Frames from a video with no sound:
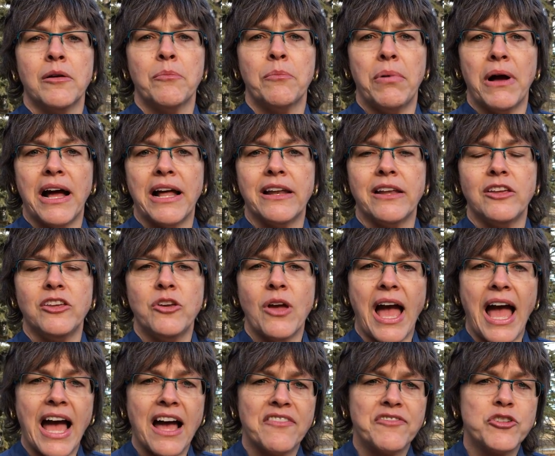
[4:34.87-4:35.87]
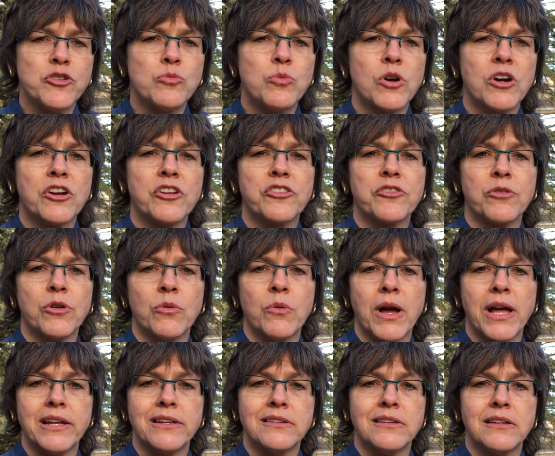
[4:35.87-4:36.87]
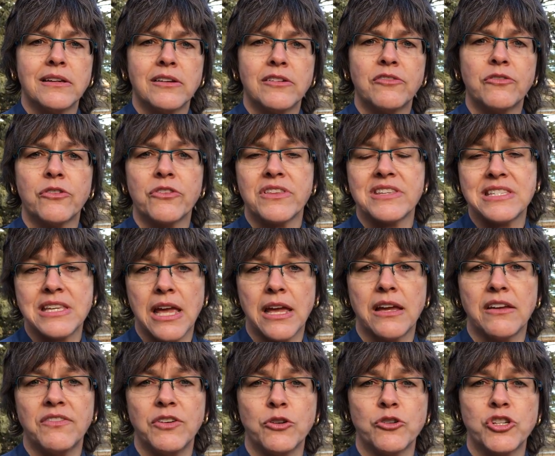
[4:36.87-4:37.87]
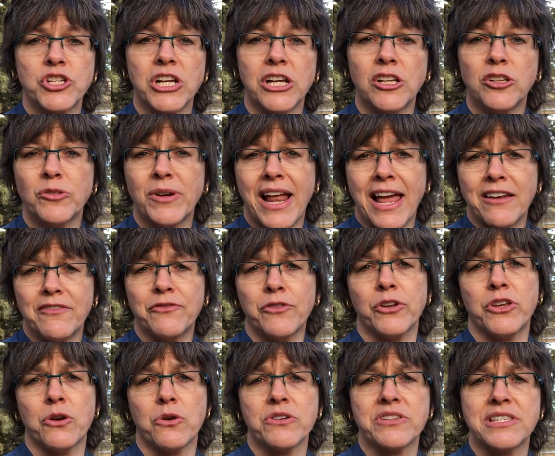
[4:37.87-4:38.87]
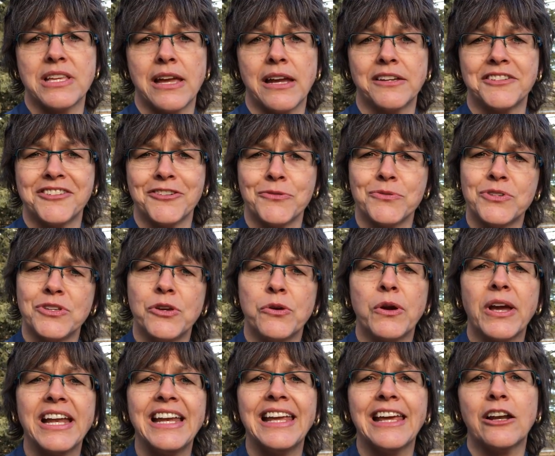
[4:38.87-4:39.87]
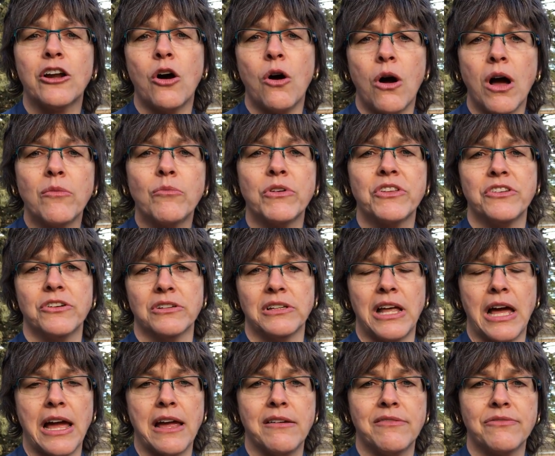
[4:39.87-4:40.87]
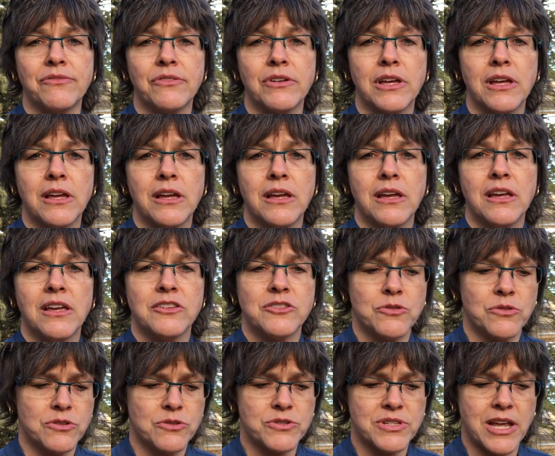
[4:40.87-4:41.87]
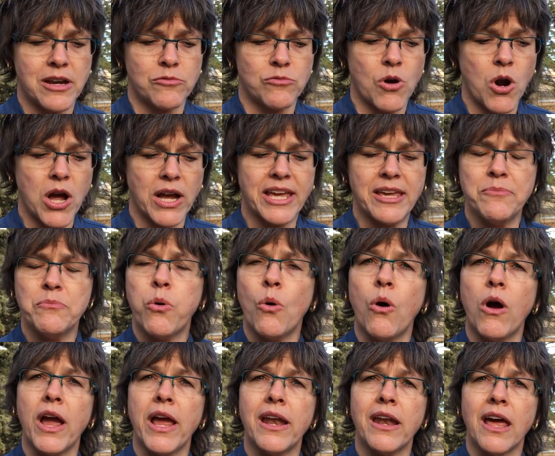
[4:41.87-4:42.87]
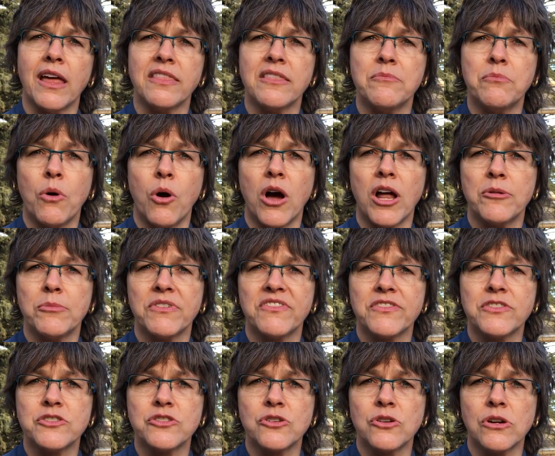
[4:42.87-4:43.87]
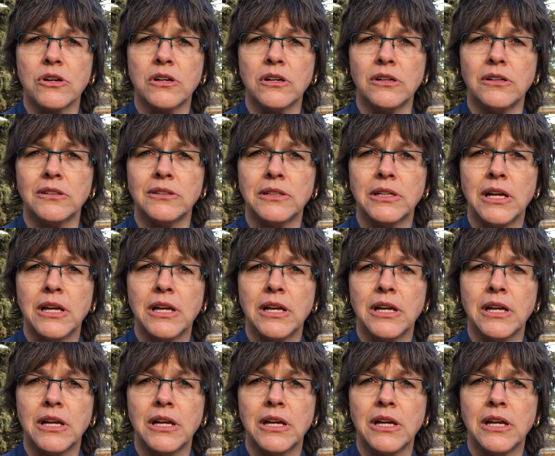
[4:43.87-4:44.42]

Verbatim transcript: But you have to work through it for the sake of your children and for your sake too, so you can get on with your life. So there's that rocky point at the bottom of the circle.